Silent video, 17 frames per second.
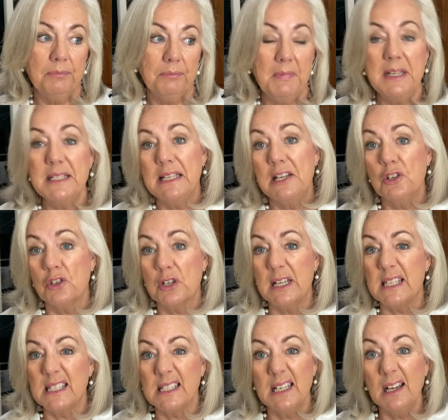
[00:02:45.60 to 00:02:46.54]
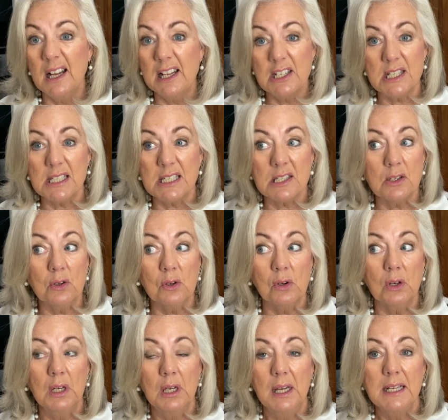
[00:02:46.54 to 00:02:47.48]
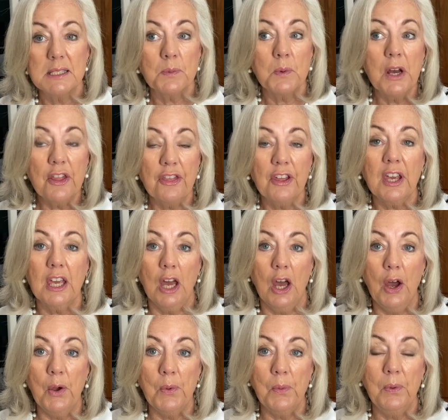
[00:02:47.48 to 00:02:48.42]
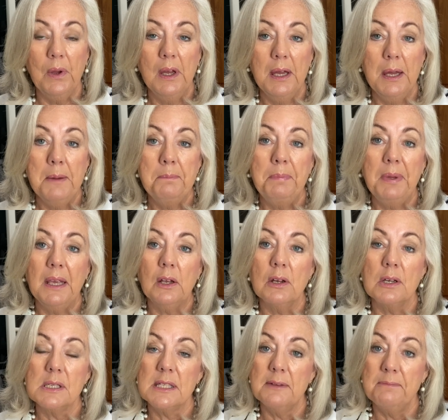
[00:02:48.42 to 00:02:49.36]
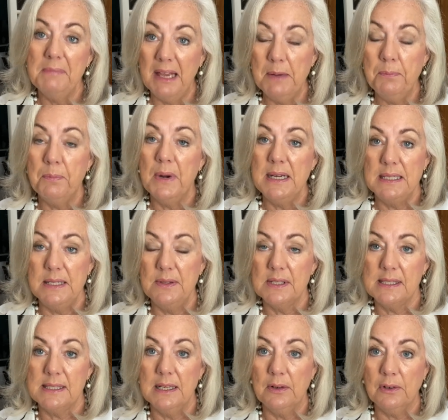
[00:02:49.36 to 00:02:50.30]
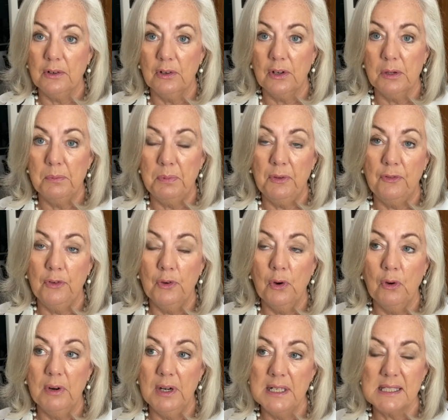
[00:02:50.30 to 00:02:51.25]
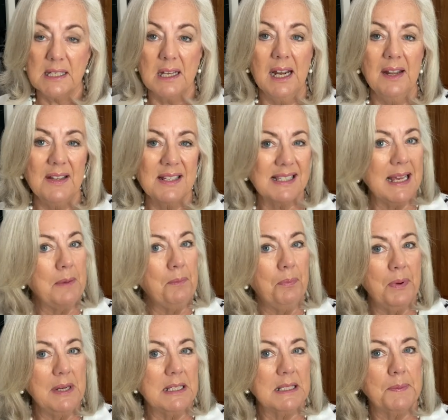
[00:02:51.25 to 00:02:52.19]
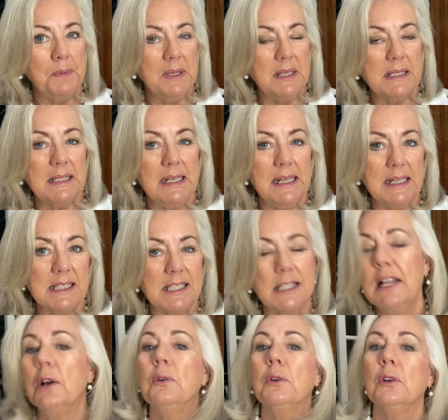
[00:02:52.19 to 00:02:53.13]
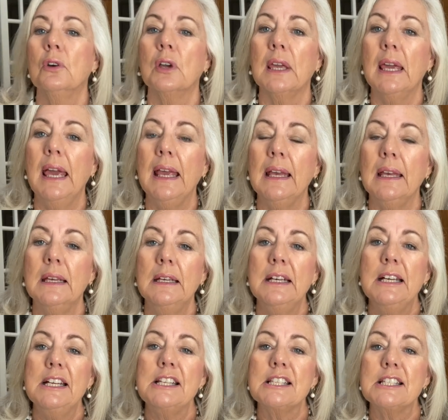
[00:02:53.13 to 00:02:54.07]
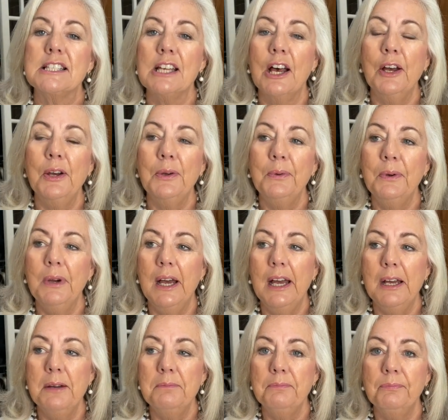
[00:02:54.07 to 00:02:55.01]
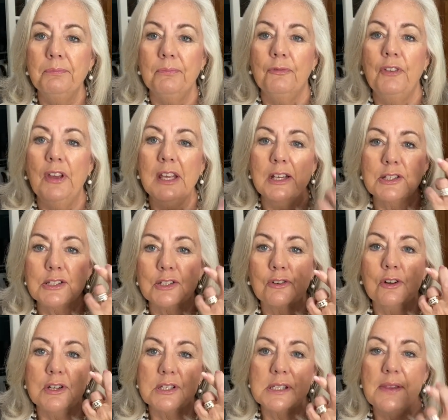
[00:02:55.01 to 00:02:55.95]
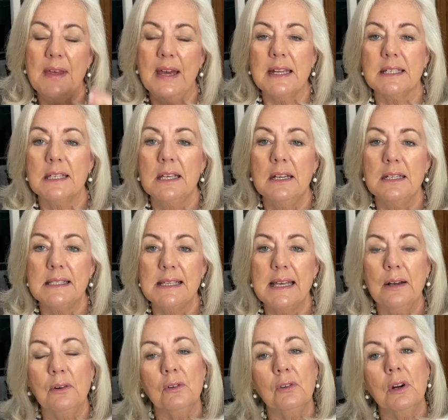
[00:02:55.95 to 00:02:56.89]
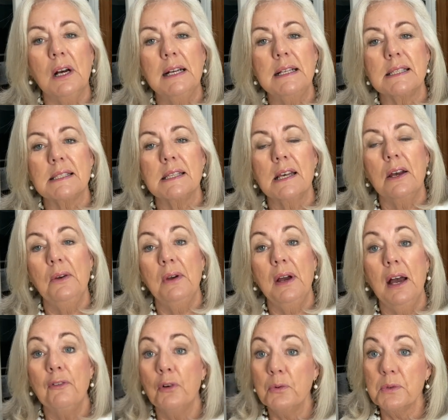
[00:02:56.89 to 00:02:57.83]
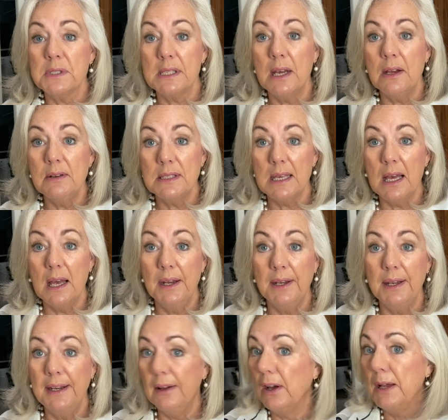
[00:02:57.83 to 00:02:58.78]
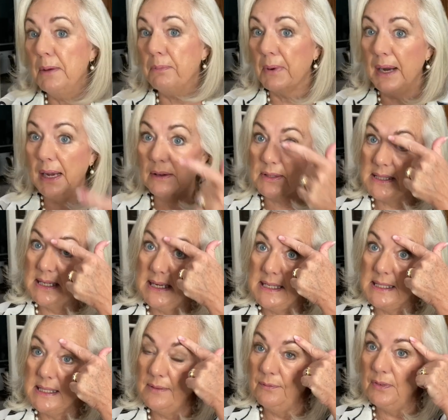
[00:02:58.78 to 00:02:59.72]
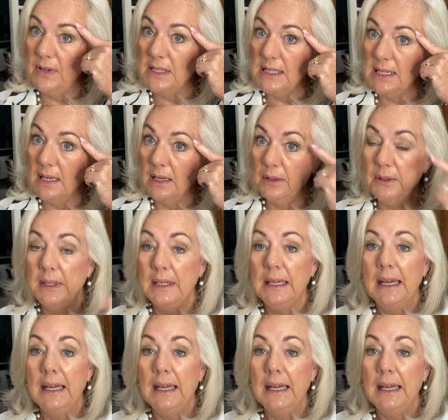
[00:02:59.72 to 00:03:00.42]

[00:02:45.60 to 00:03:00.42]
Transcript: It's interesting. I just thought it's worth a go because I've made bread in the slow cooker before. And it's kind of the same principle, isn't it? Slow cooking. So fingers crossed that that turns out all right. So I've also done an eyebrow tinting video